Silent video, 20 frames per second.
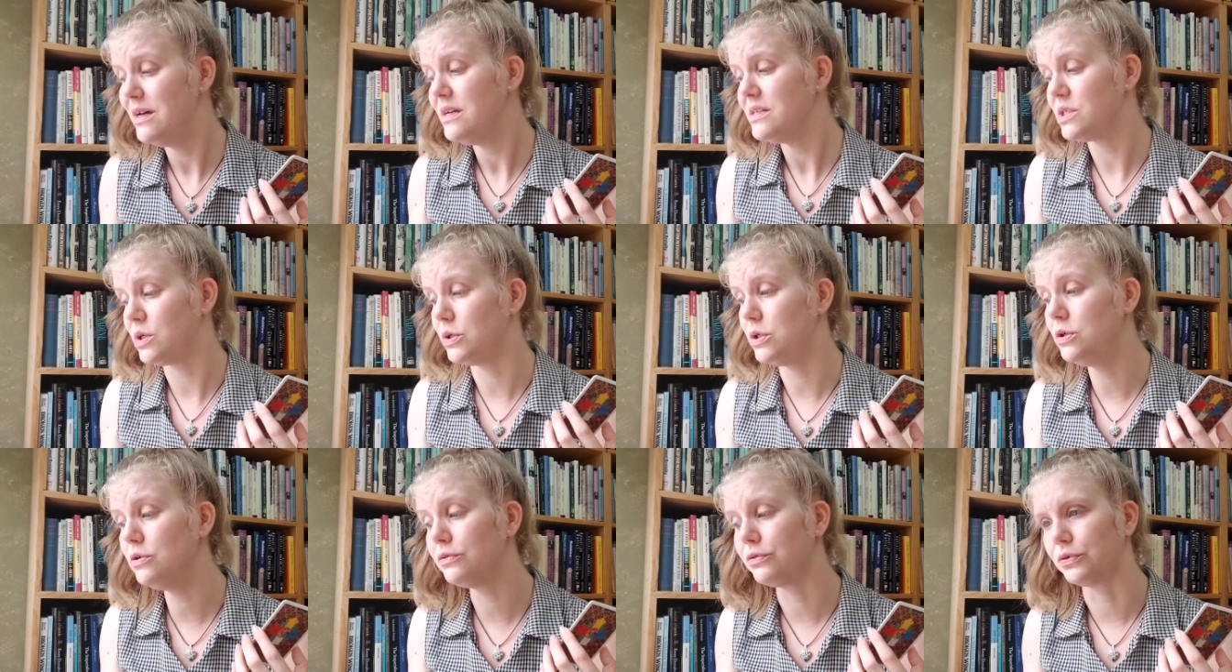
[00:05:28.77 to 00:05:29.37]
So
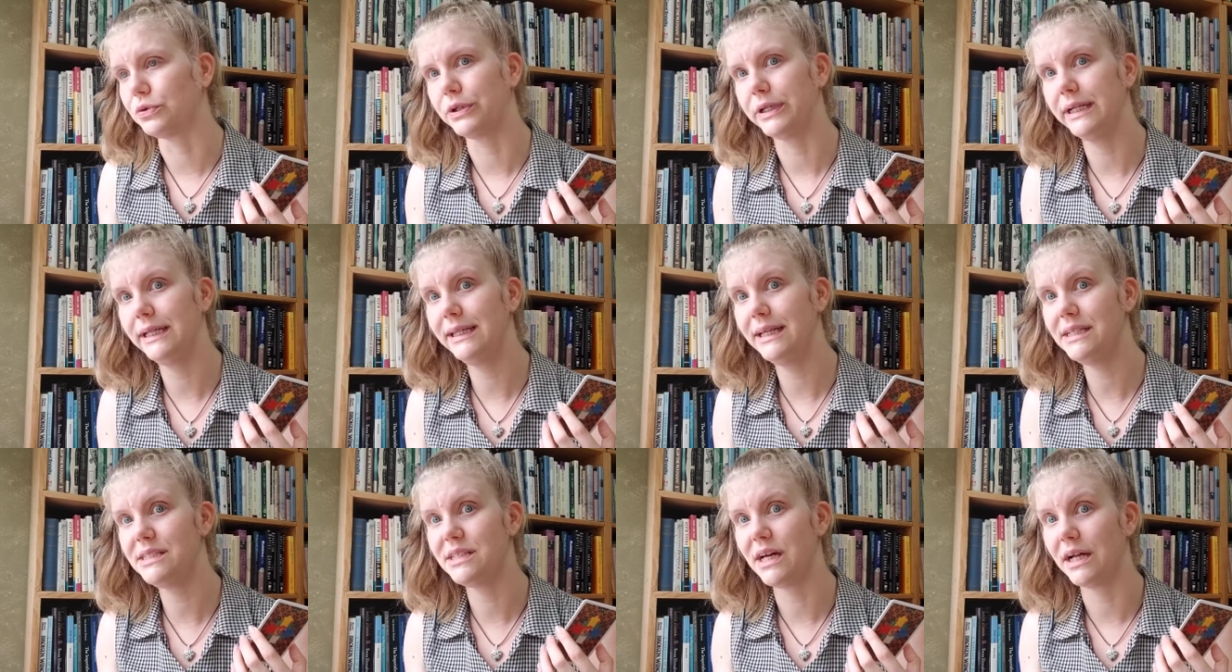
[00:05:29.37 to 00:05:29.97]
you have
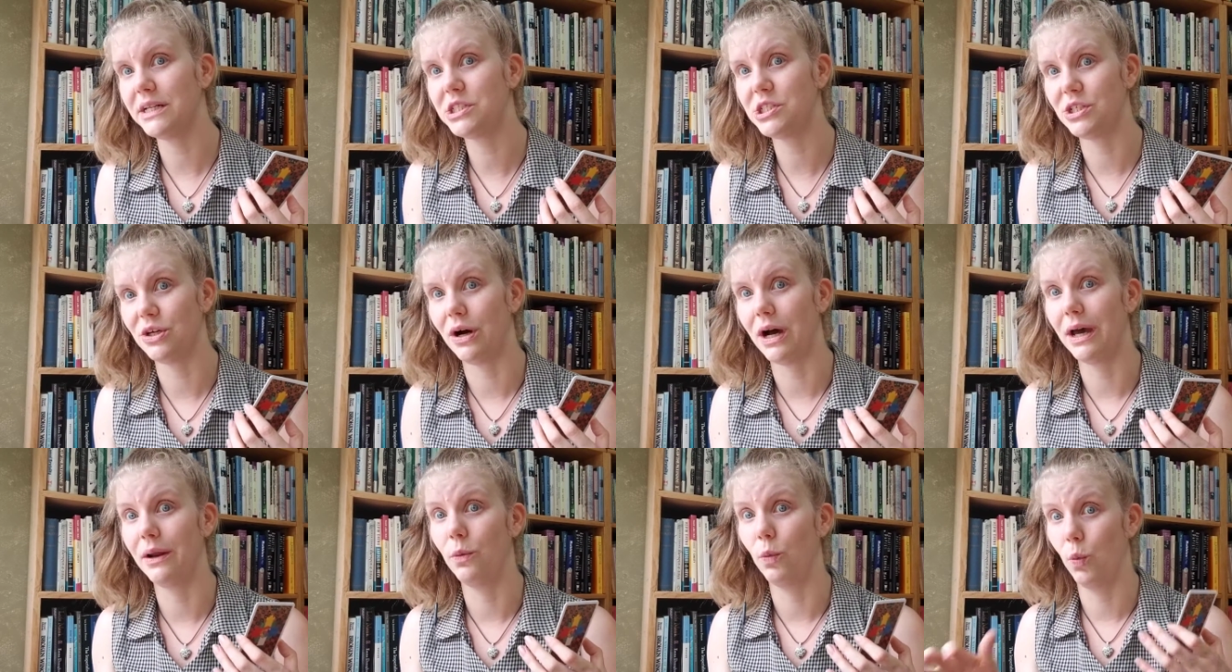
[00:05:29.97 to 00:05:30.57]
really touched
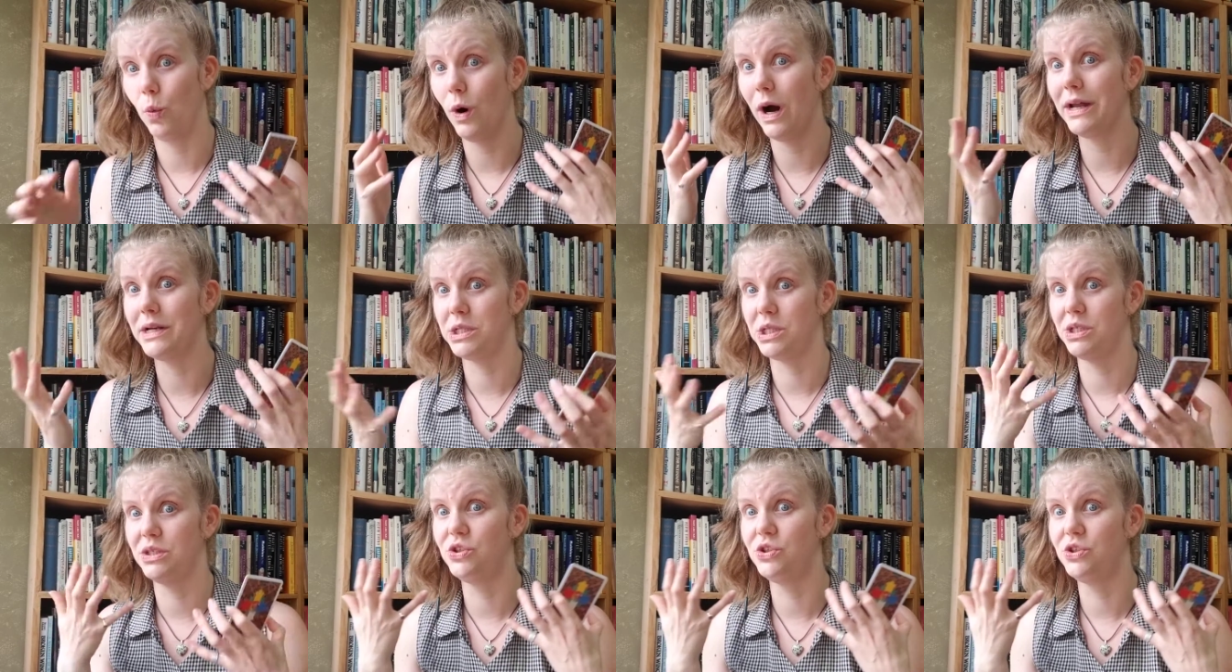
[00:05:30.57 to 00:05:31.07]
on what